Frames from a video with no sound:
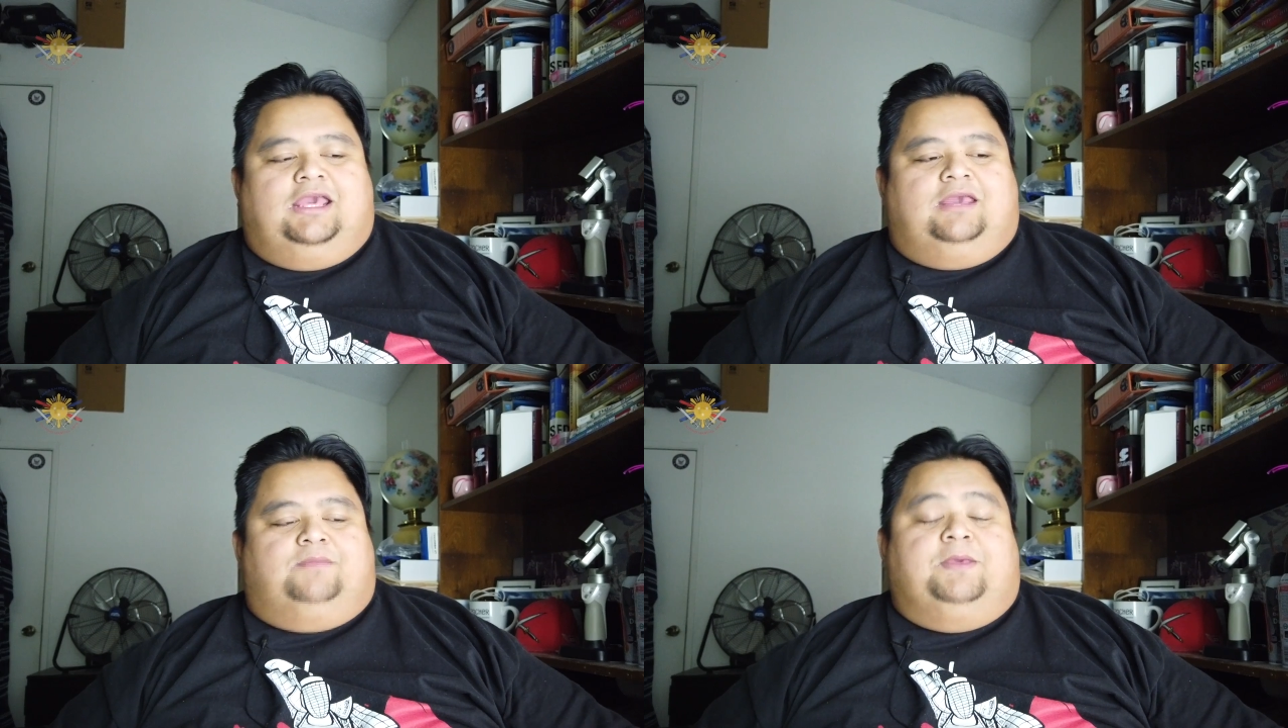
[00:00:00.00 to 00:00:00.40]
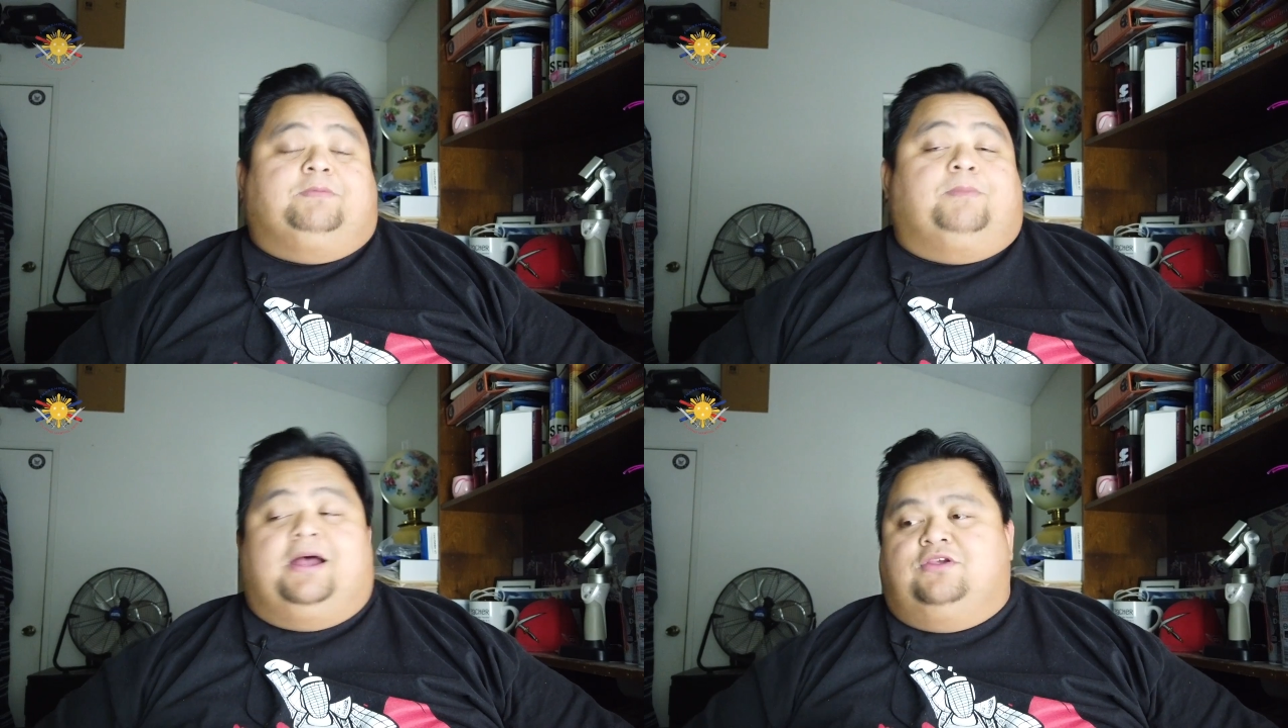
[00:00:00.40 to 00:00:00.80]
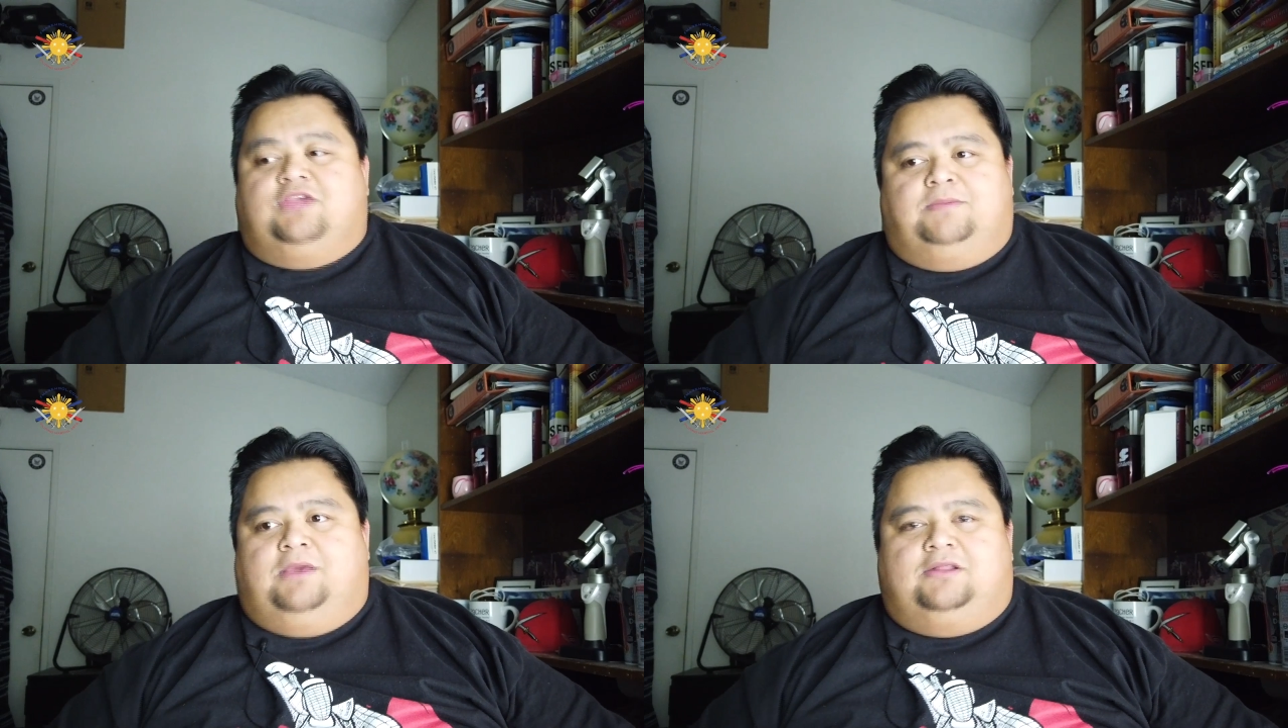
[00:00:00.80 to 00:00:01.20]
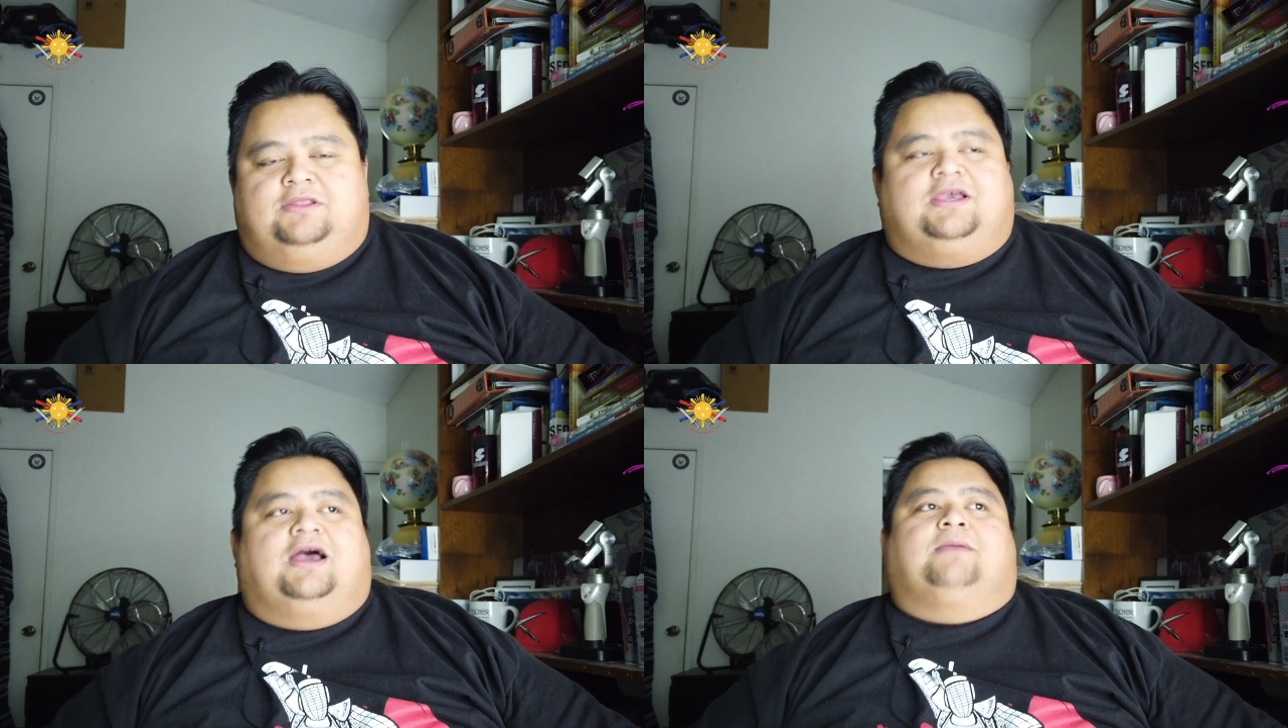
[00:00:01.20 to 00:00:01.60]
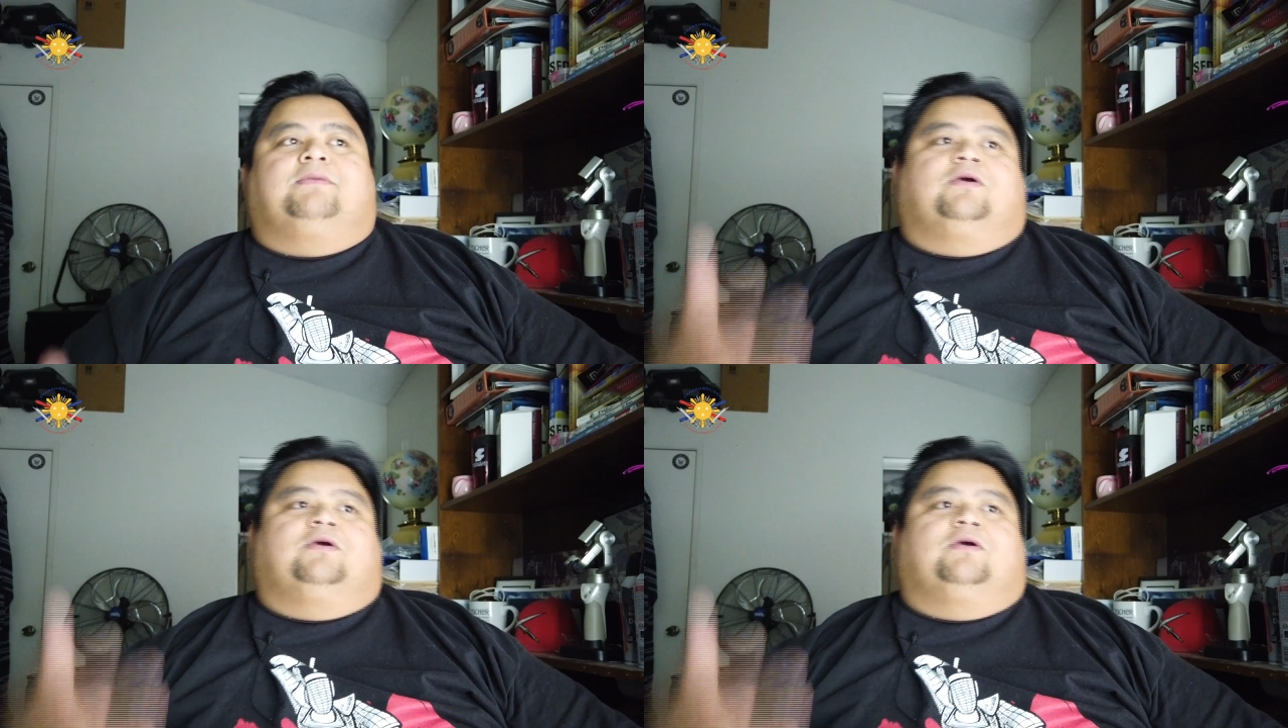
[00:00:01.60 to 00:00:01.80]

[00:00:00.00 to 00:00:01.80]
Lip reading: And people body shame me all the time.